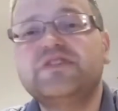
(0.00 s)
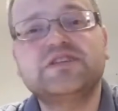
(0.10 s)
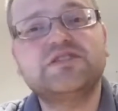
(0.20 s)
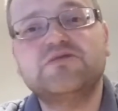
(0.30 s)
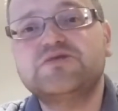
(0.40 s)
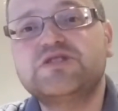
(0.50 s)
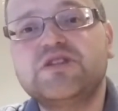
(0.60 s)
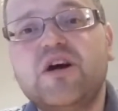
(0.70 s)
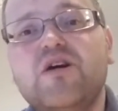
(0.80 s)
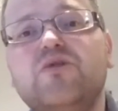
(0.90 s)
thing so
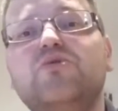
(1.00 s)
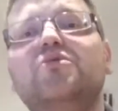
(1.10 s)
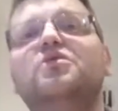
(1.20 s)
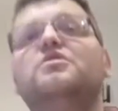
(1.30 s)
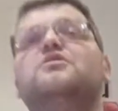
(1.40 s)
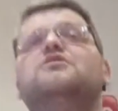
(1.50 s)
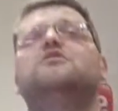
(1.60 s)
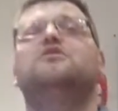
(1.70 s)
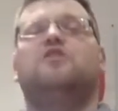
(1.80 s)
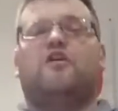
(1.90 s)
slow.
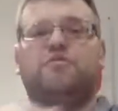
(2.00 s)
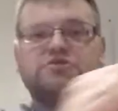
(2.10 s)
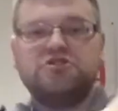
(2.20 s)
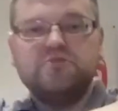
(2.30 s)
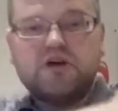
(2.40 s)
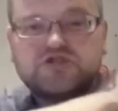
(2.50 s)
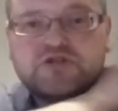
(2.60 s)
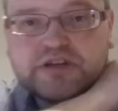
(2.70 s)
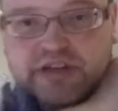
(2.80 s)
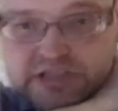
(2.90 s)
I put too much on it,